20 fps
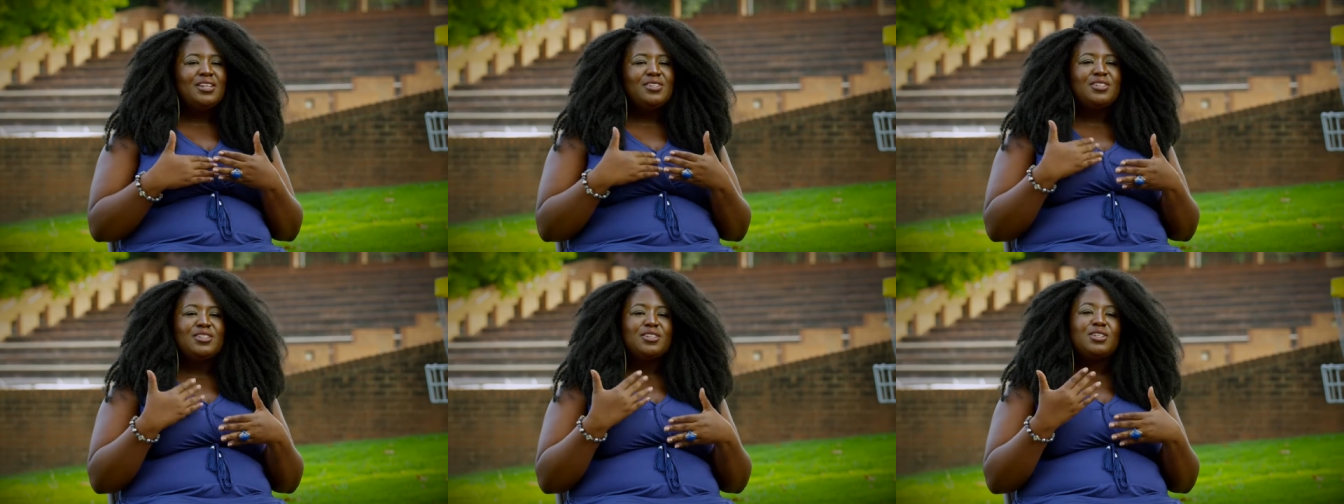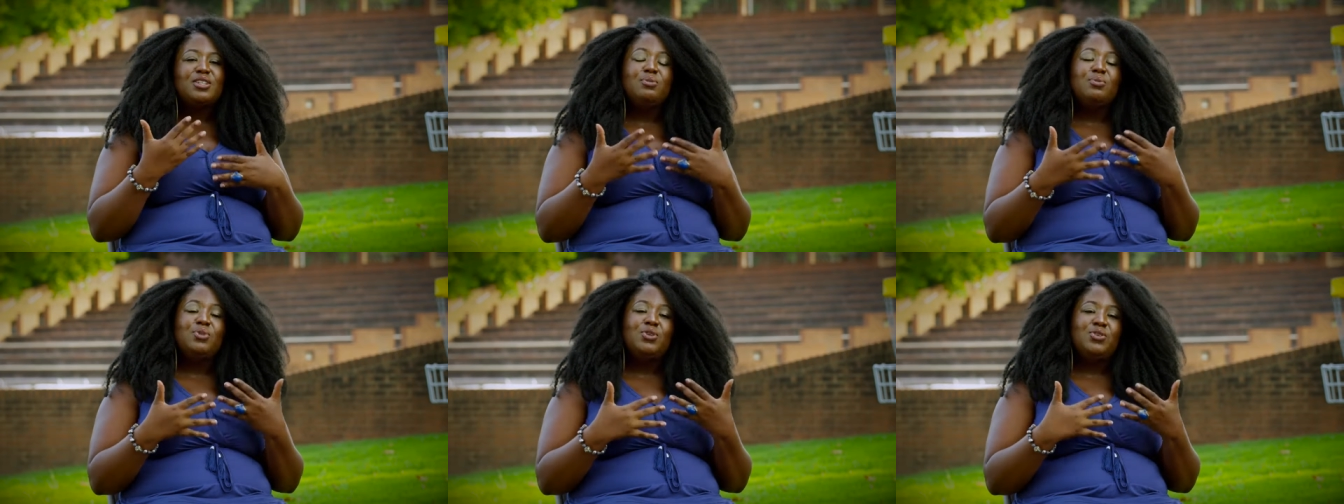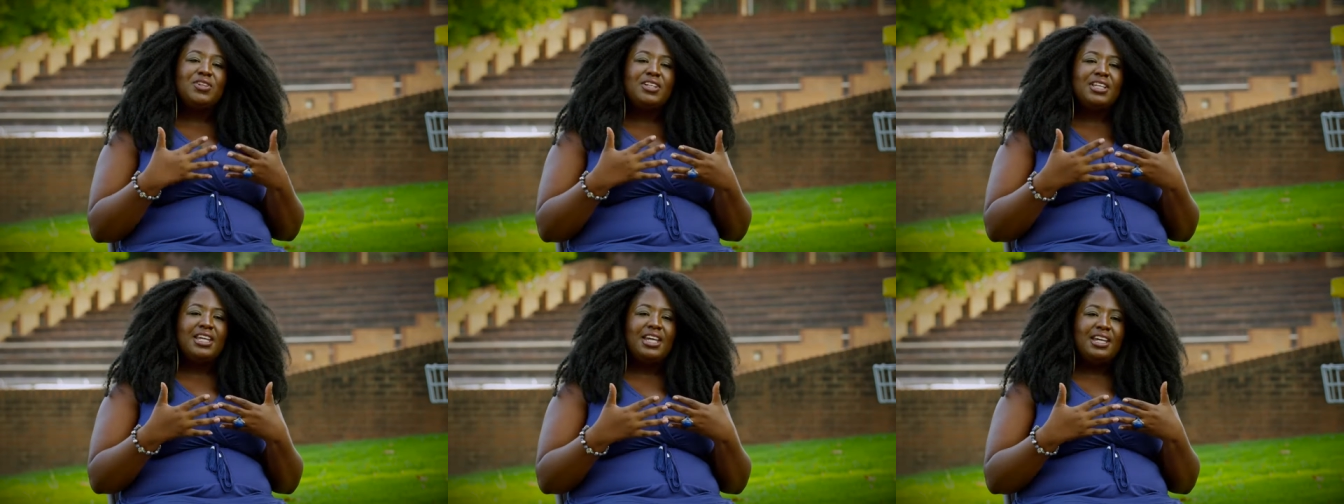to
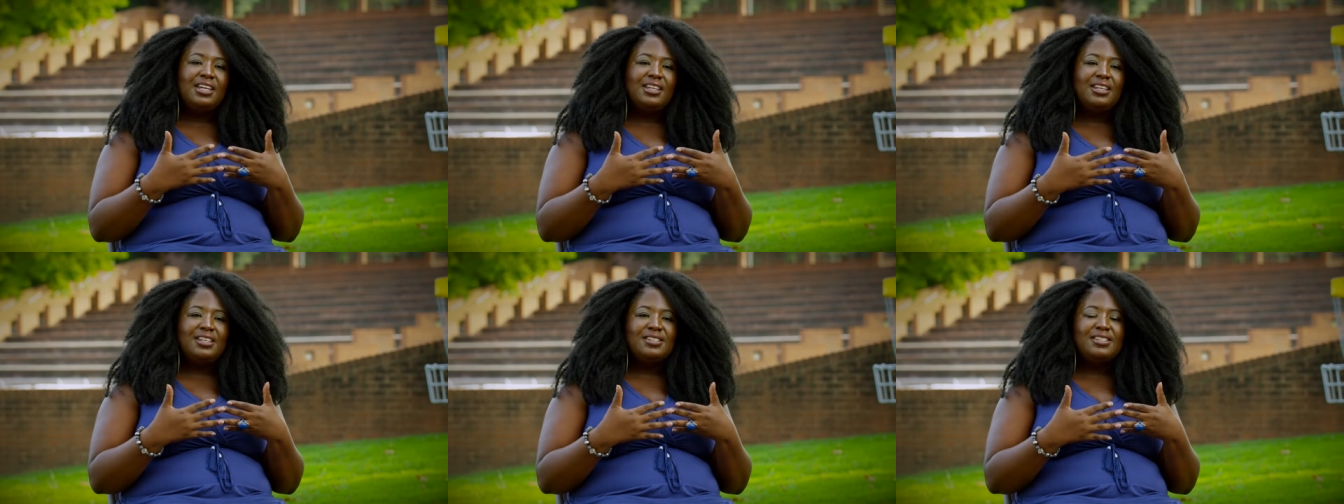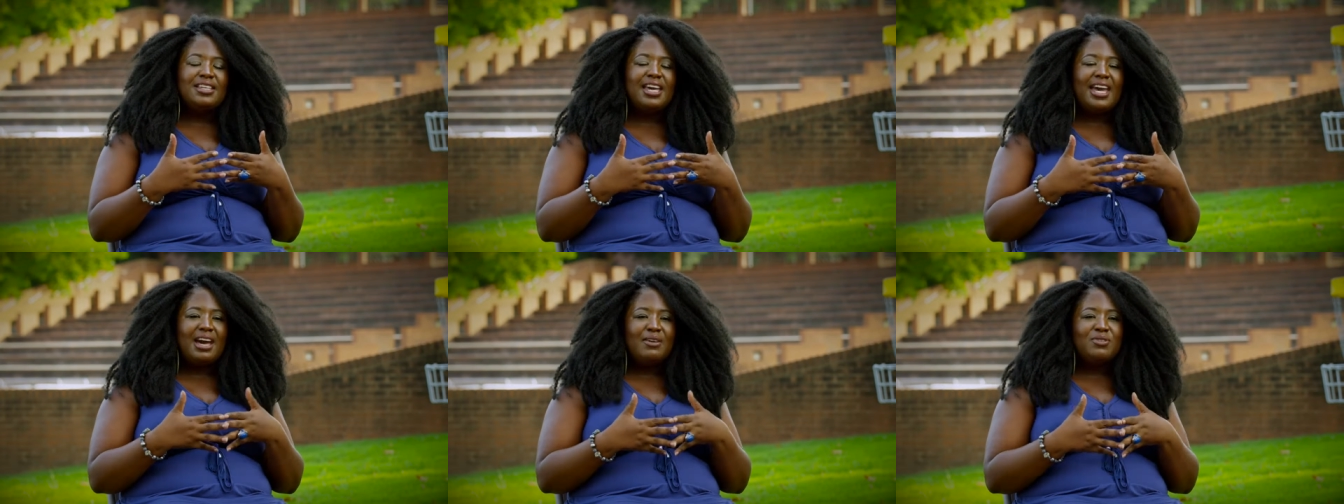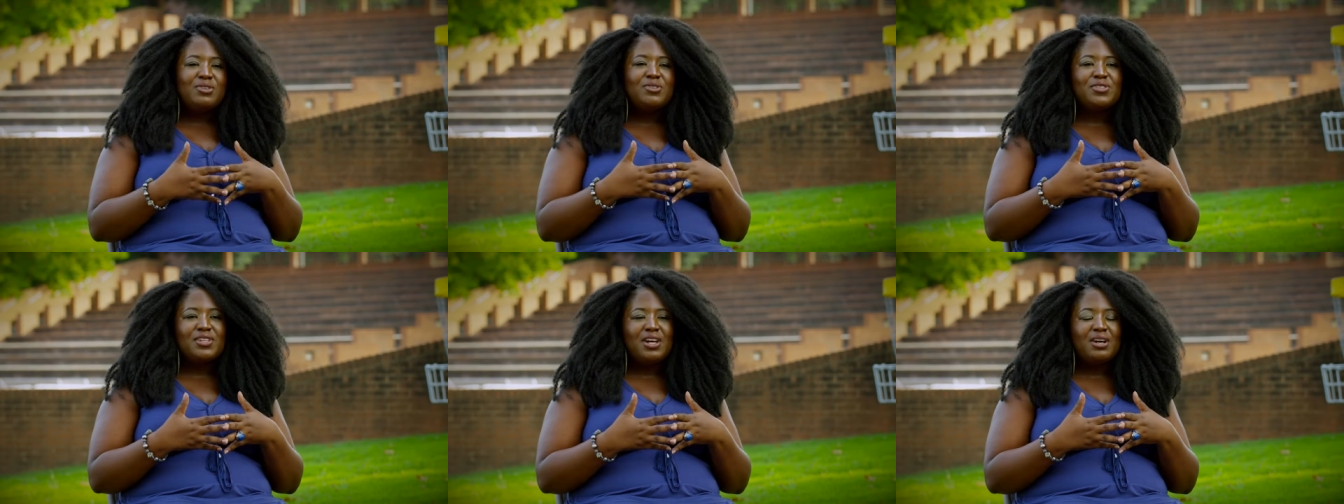communicate and to
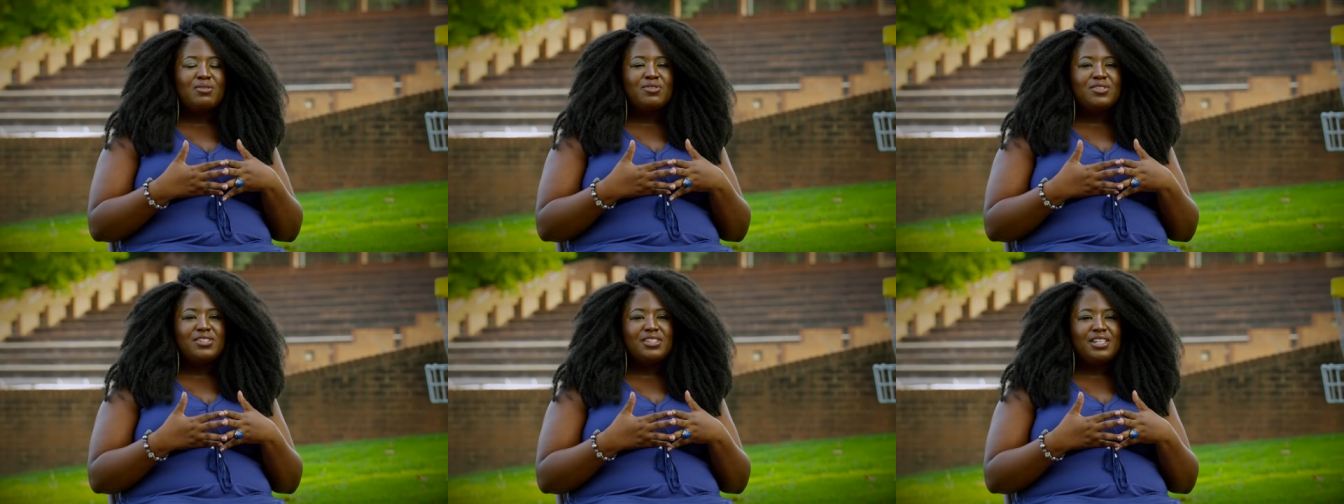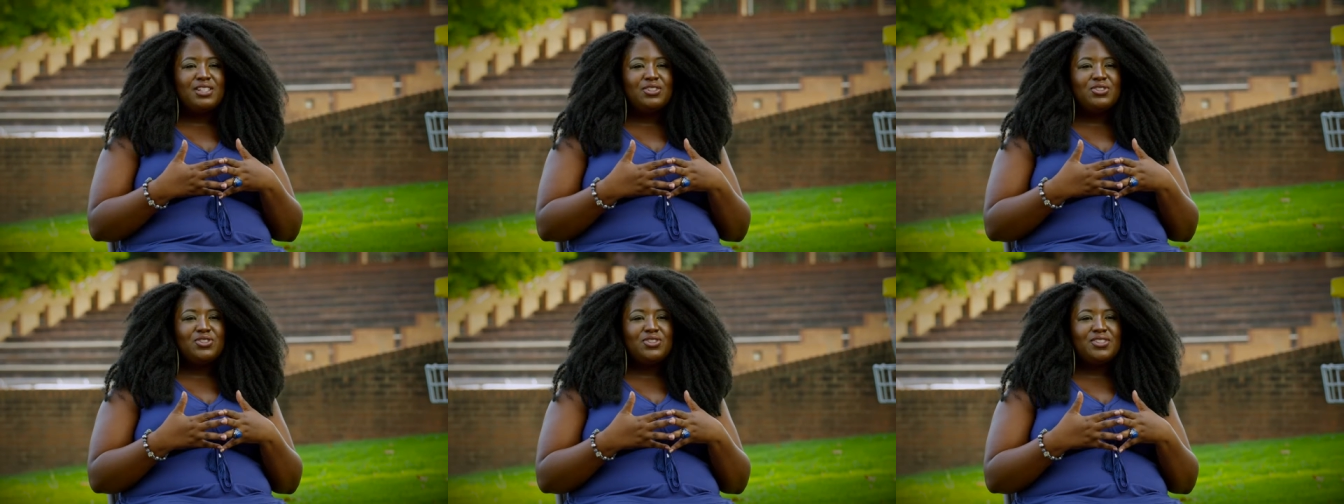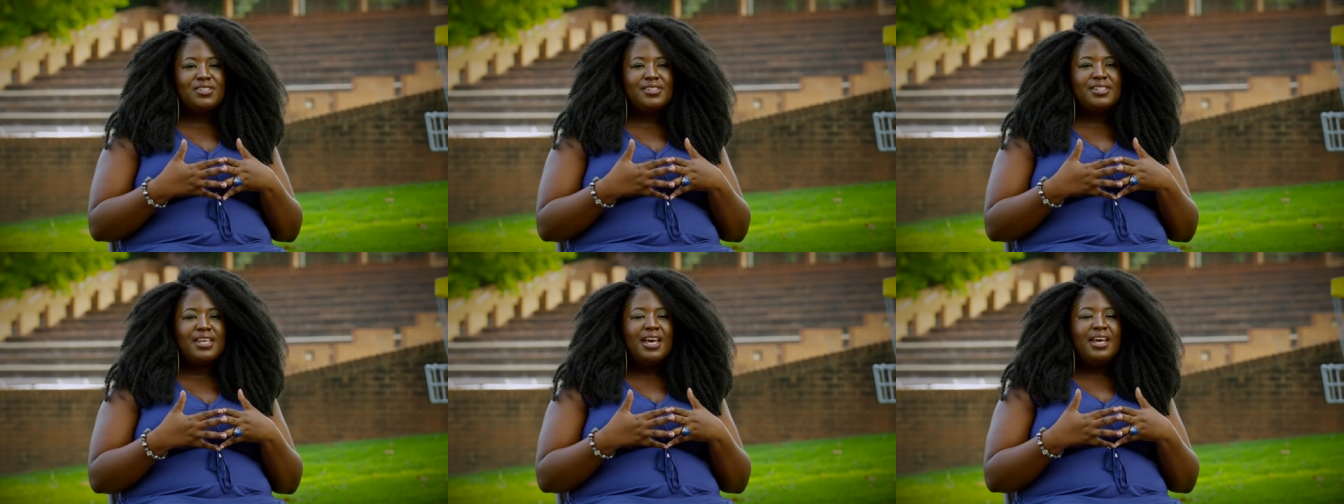have those
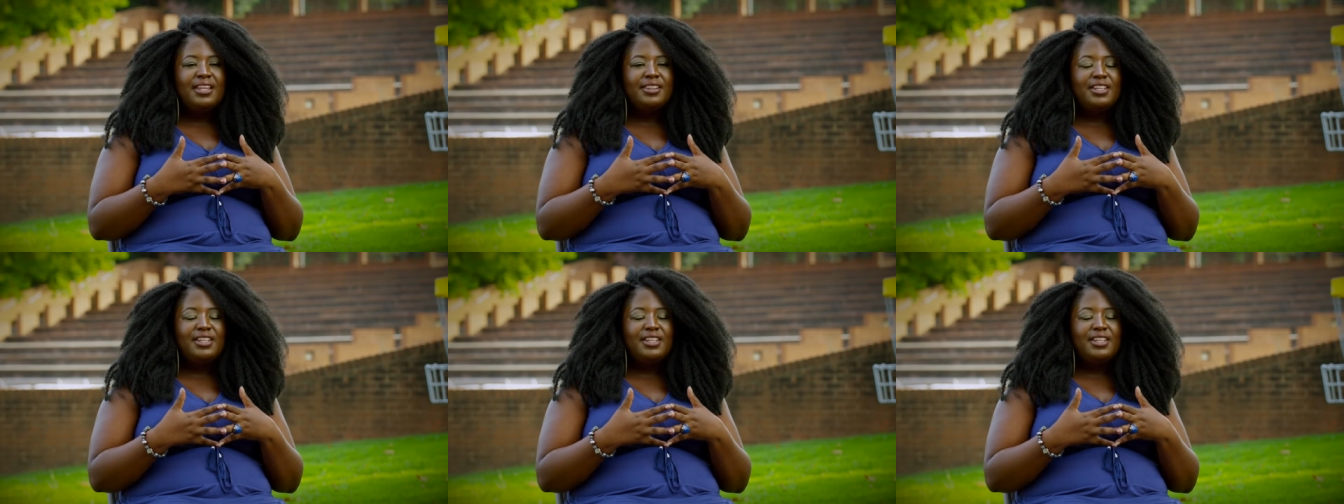conversations